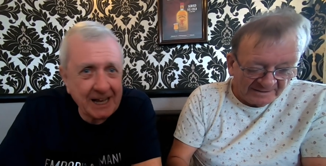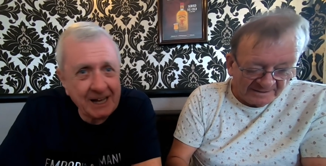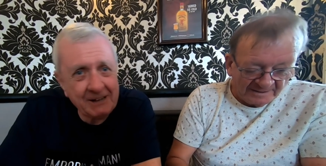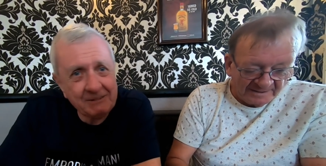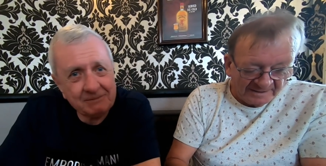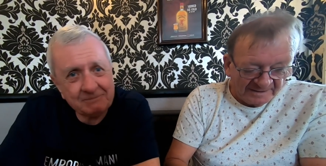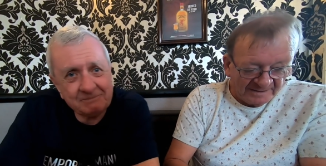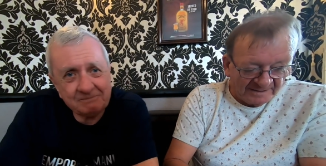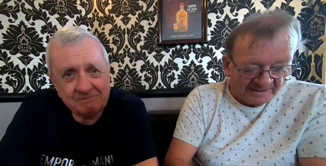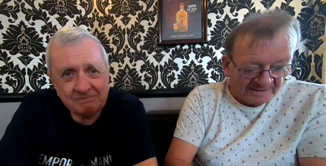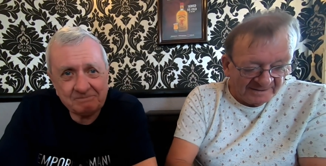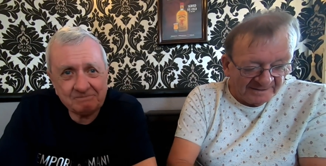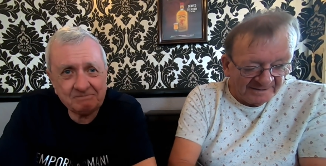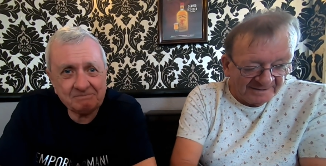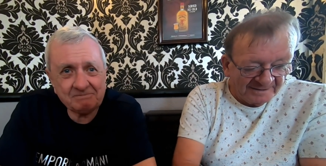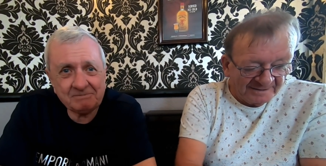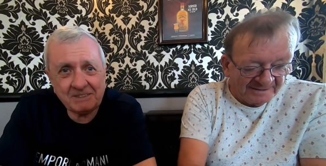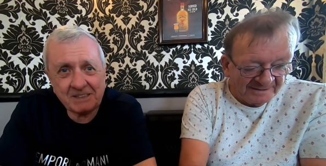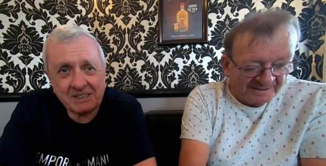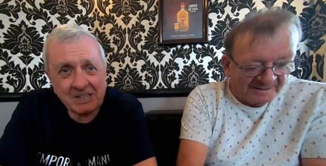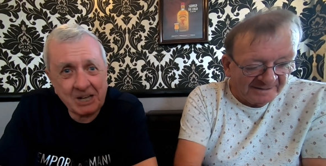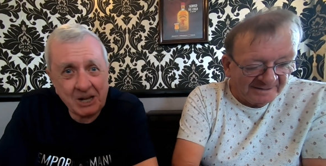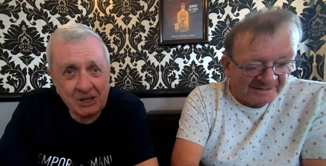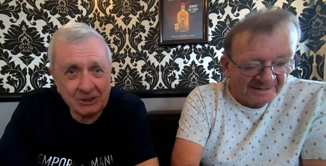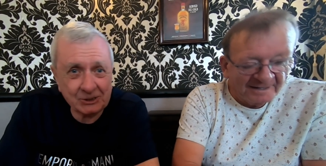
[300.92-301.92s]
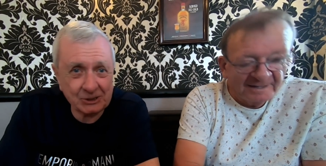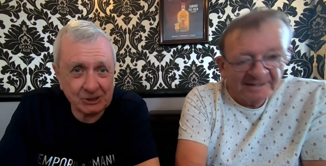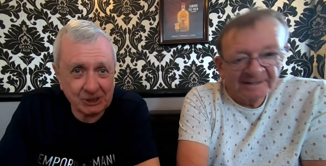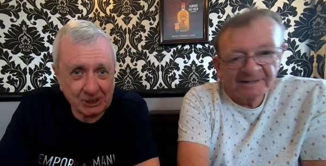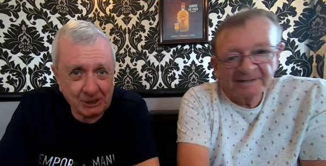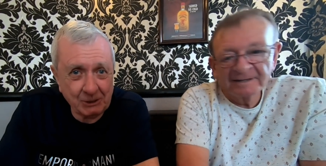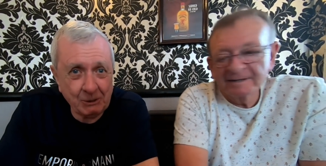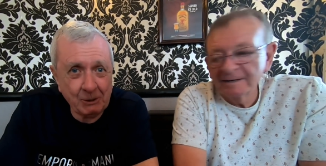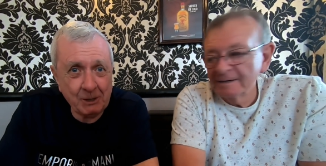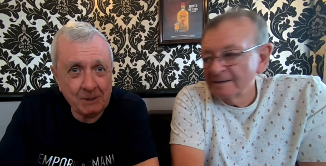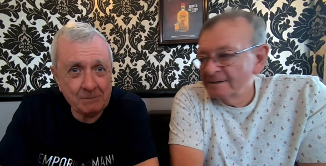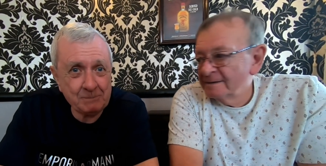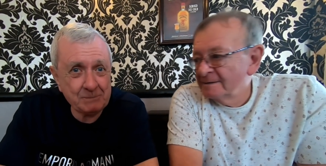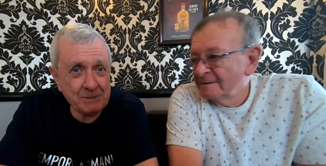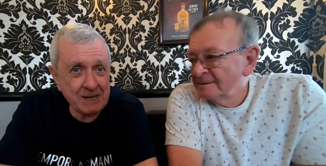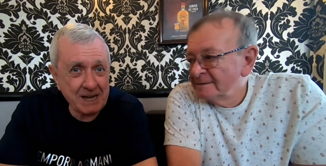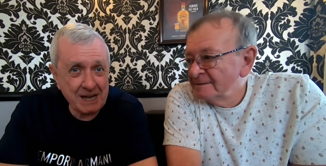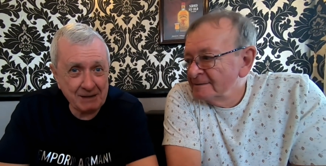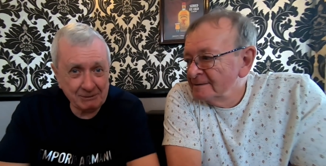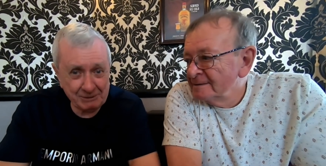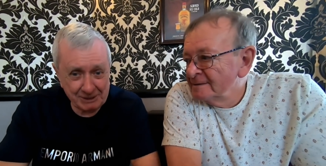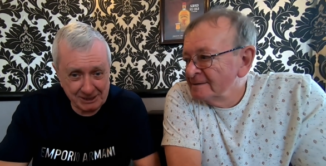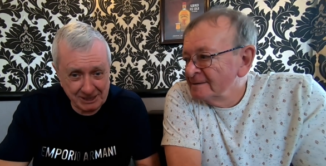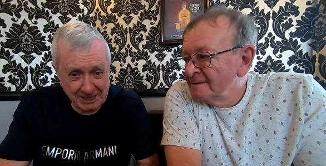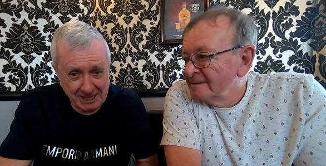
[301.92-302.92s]
Speaker 1: out. I can't slow him
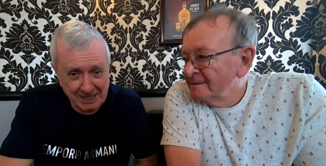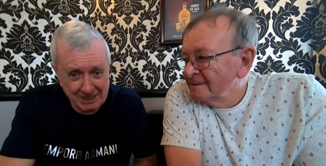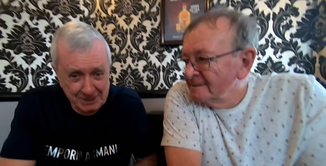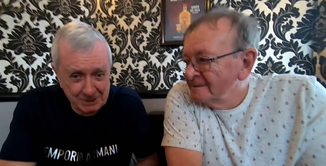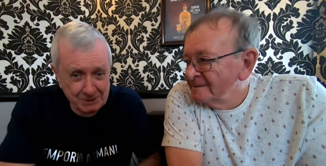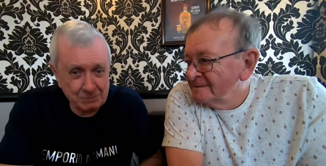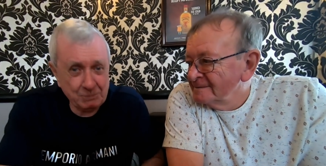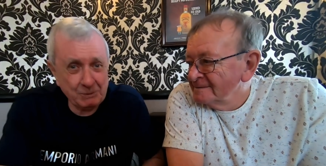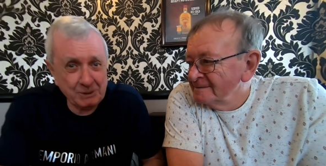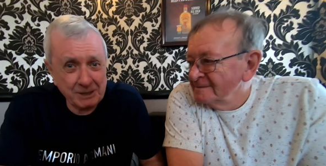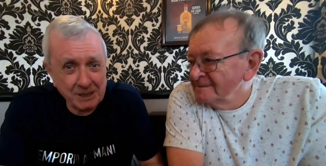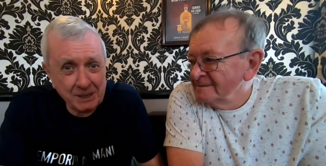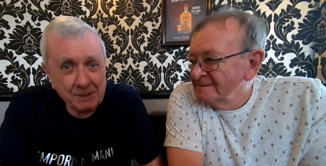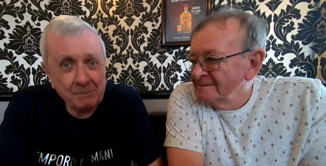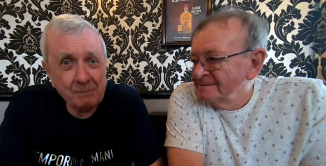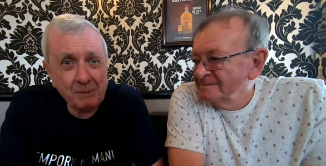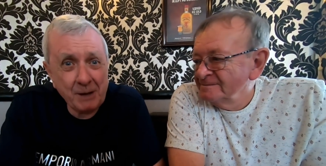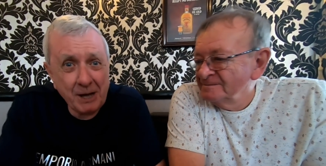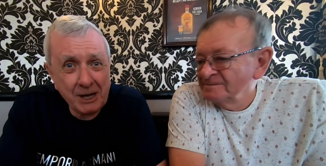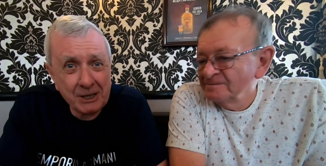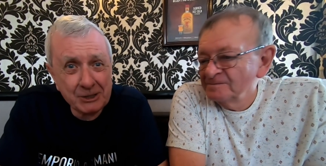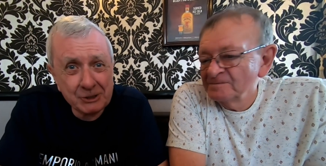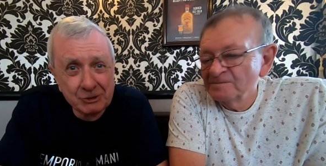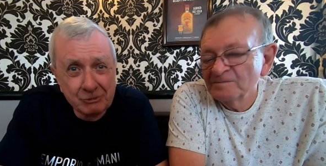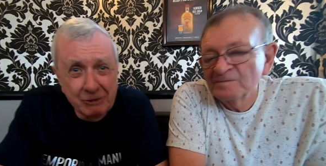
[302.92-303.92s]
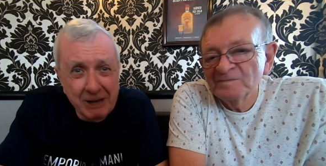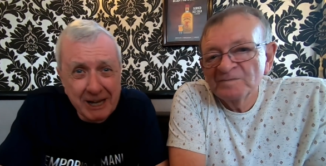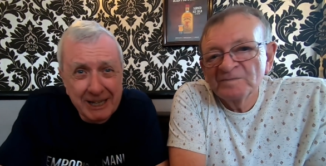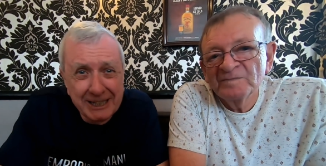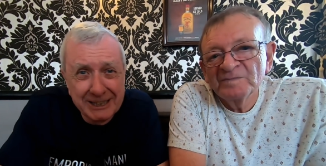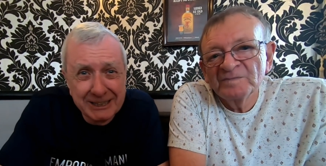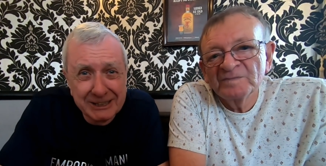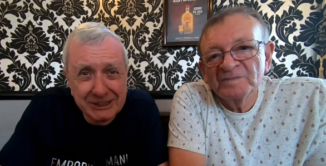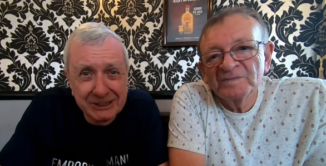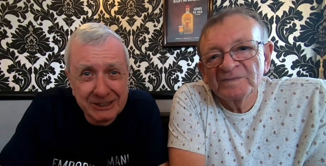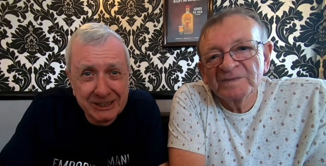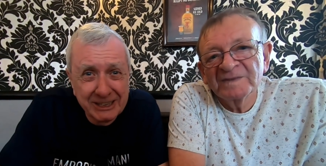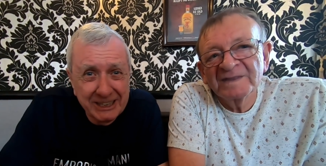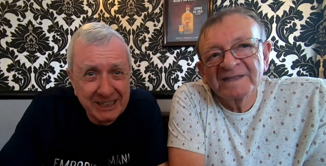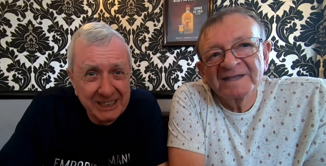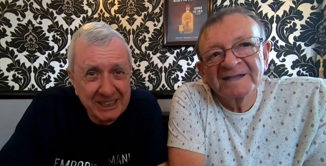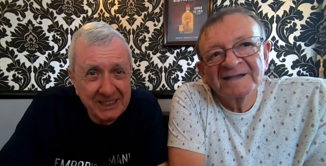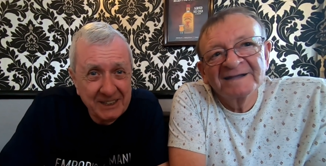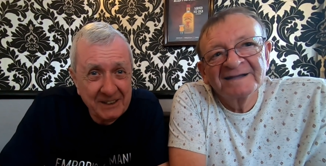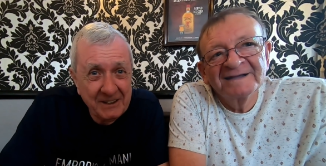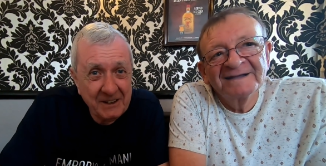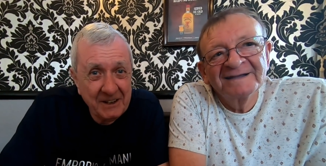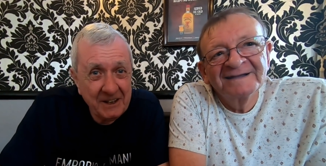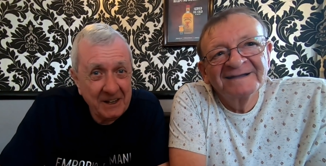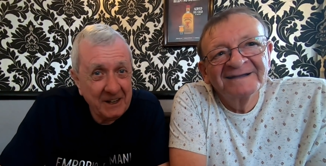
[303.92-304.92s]
down. He keeps wanting to buy drinks.
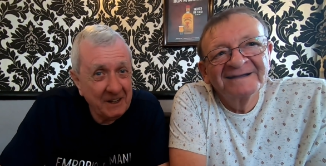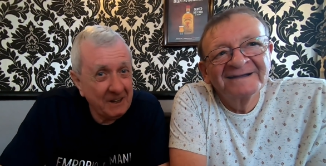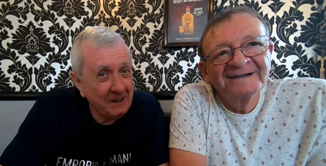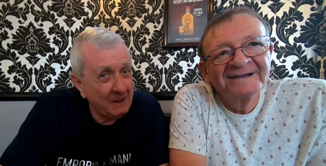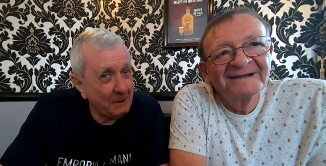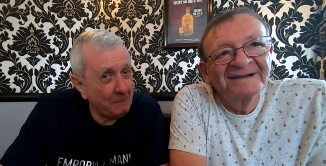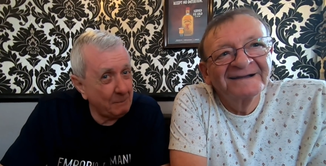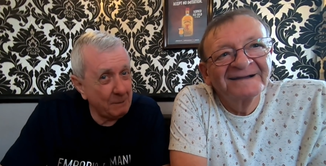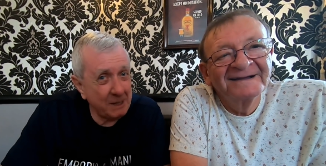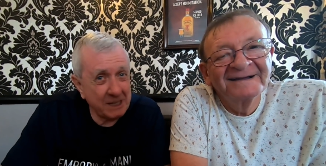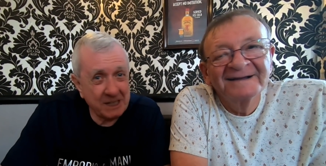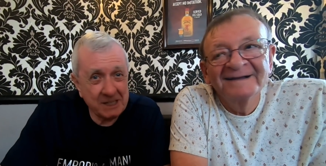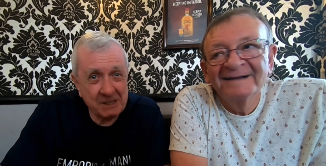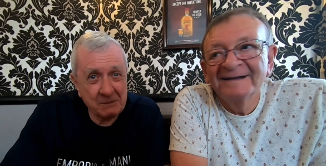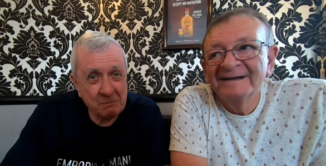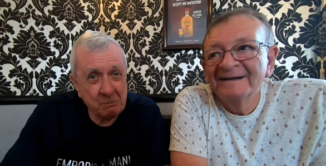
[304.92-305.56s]
I mean,